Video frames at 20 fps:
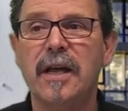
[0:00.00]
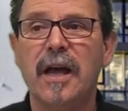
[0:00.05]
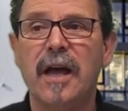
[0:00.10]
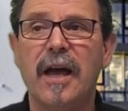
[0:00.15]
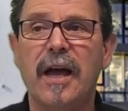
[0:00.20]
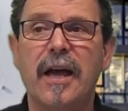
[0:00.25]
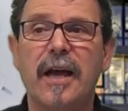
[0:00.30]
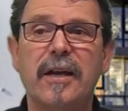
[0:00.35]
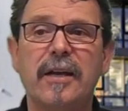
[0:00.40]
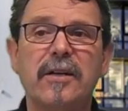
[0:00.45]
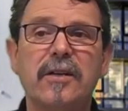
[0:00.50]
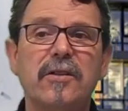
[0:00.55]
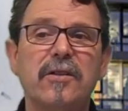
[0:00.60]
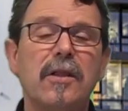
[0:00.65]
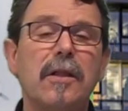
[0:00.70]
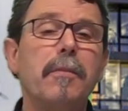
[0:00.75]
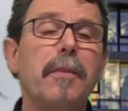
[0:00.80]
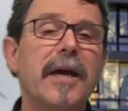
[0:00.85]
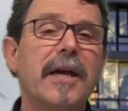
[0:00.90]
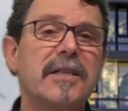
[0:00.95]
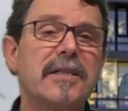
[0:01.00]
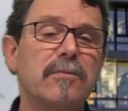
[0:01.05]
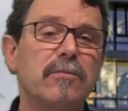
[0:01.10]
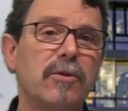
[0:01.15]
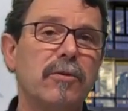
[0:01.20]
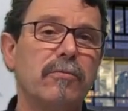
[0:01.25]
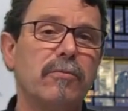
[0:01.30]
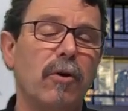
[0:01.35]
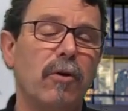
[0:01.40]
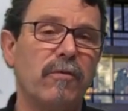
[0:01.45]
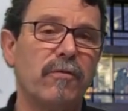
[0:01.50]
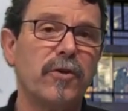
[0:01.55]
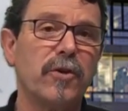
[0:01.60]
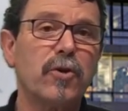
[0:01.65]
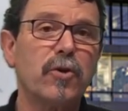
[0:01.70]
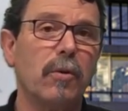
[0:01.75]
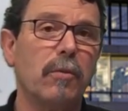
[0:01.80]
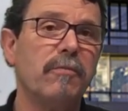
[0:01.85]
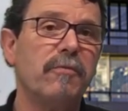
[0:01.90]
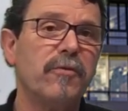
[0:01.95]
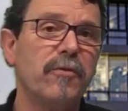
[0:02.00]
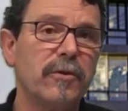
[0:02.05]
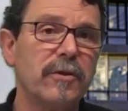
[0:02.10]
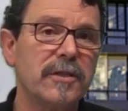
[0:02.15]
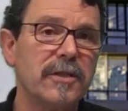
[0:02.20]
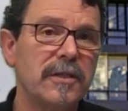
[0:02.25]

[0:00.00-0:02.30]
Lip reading: and the maximum of the comfort